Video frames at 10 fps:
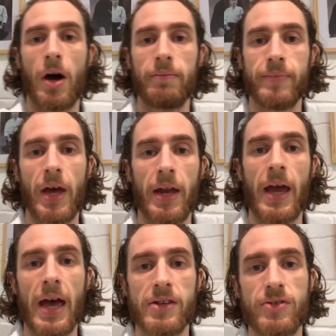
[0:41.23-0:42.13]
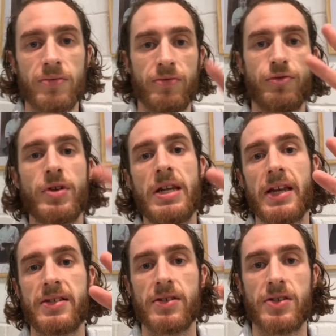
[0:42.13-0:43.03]
art and it has three
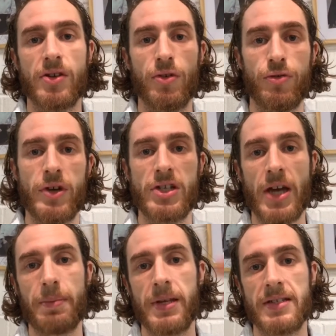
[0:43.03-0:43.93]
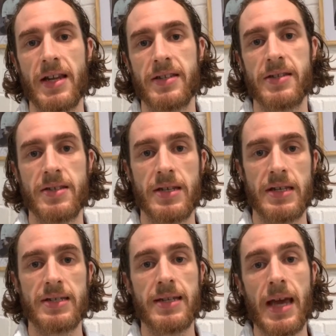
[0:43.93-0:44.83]
letters, so three Japanese letters in
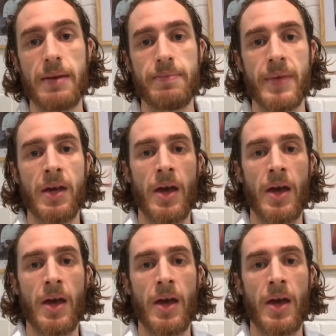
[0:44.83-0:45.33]
its name,